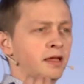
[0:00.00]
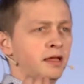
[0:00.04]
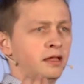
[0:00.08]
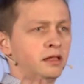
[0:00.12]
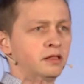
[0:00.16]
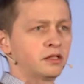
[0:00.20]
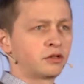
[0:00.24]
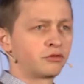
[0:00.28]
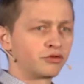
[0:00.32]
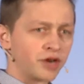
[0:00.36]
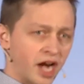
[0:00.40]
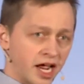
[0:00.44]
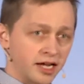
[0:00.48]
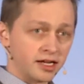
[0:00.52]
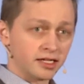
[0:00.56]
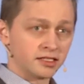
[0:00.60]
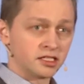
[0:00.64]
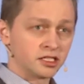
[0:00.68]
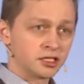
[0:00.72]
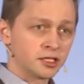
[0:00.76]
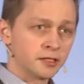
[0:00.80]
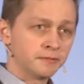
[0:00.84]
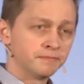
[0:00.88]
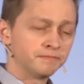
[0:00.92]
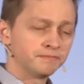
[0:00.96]
the
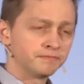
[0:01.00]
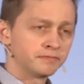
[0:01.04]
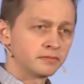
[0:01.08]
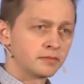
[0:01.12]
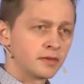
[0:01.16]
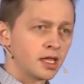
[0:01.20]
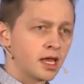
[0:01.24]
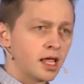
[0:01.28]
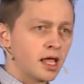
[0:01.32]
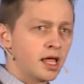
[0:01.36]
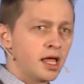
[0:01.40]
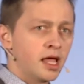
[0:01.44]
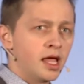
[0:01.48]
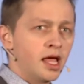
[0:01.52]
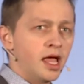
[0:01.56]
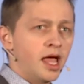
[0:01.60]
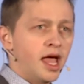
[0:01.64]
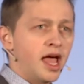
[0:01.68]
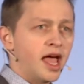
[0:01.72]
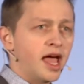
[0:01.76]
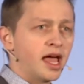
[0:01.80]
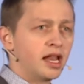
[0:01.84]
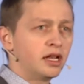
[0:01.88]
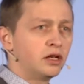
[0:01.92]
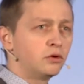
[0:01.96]
credit.
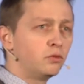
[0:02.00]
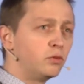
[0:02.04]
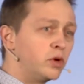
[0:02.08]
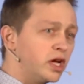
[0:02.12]
And